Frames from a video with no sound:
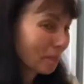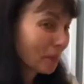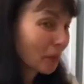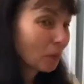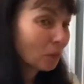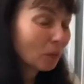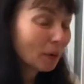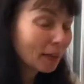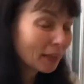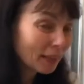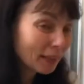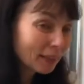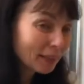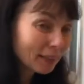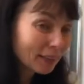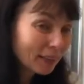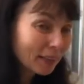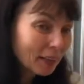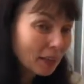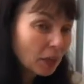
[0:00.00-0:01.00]
Why?
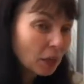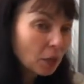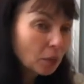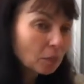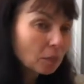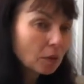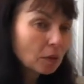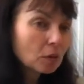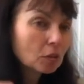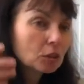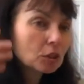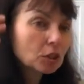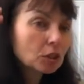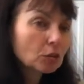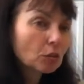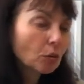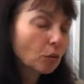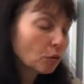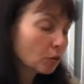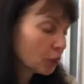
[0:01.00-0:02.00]
Because it
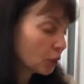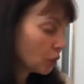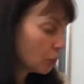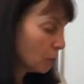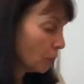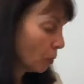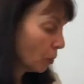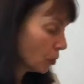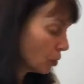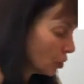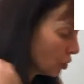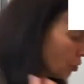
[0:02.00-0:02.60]
corresponds